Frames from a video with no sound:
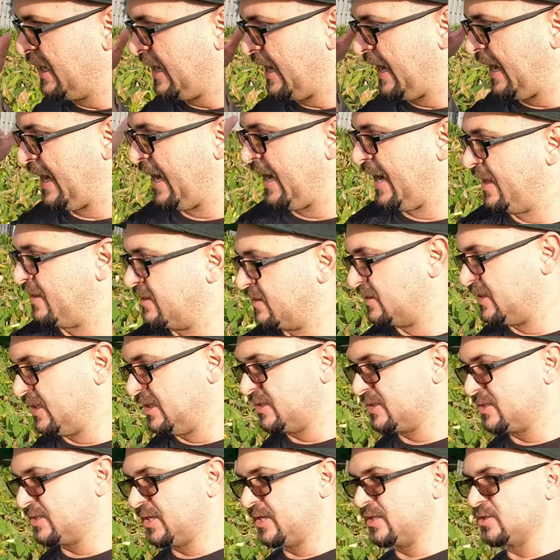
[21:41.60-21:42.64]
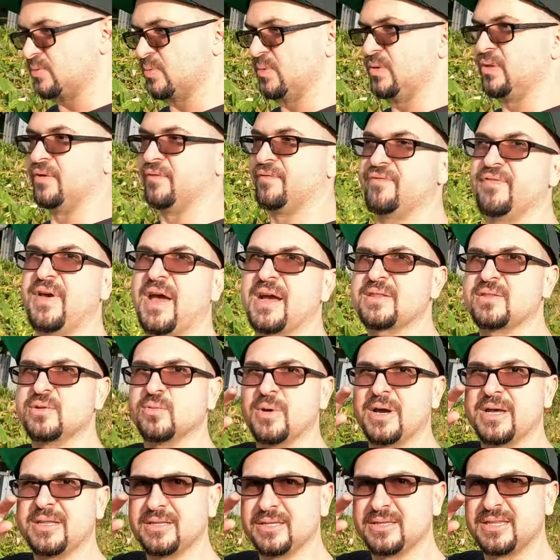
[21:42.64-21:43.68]
and these things will affect the
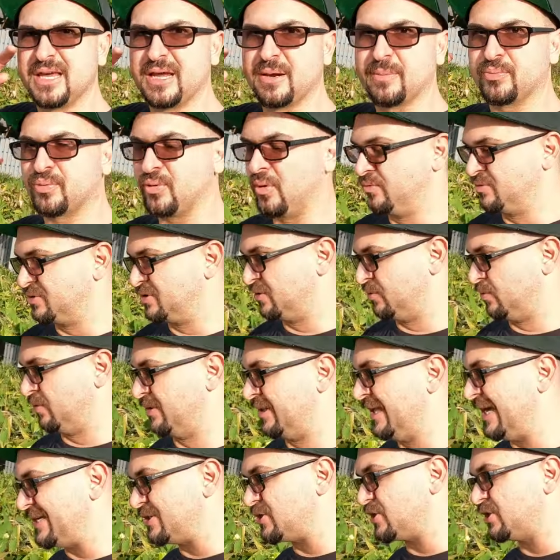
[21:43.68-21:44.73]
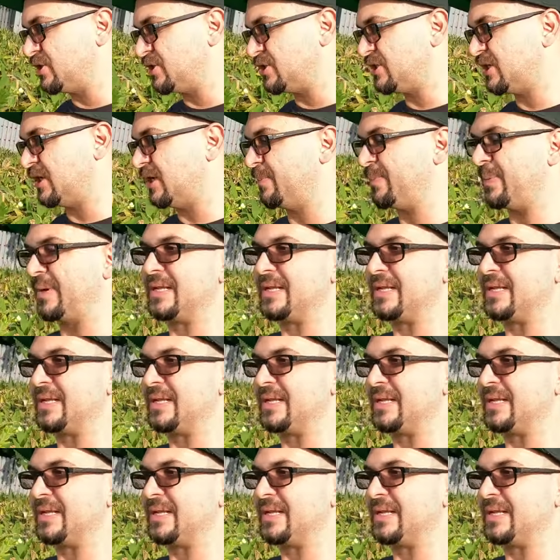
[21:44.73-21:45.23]
way that they approach the relationship.